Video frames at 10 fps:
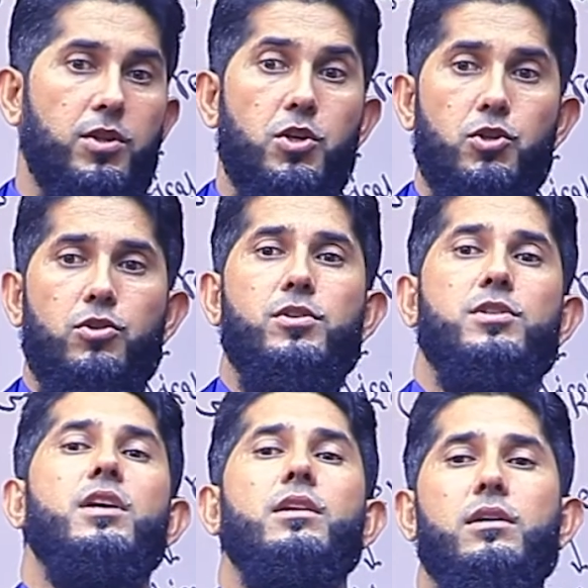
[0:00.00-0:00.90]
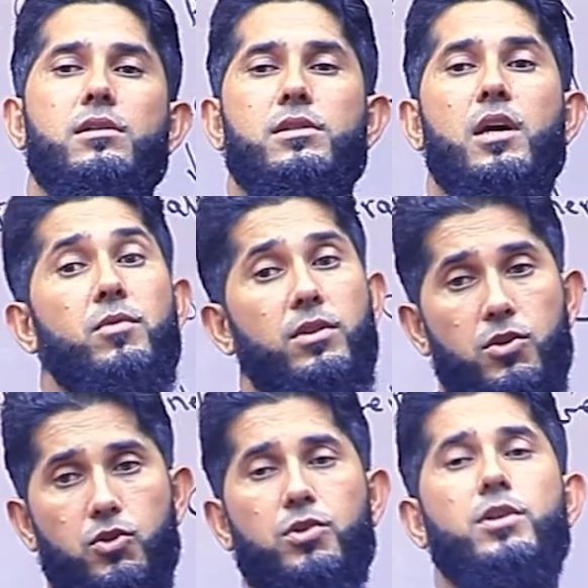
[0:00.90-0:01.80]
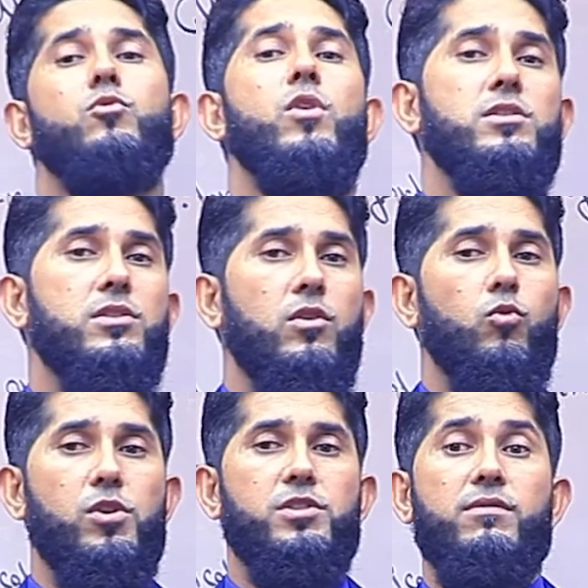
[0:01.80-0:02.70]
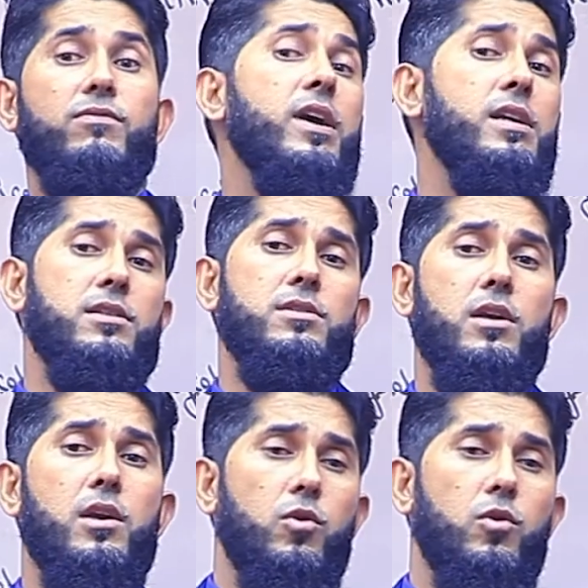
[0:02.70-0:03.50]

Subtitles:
These are the signals, these are the transitional words and phrases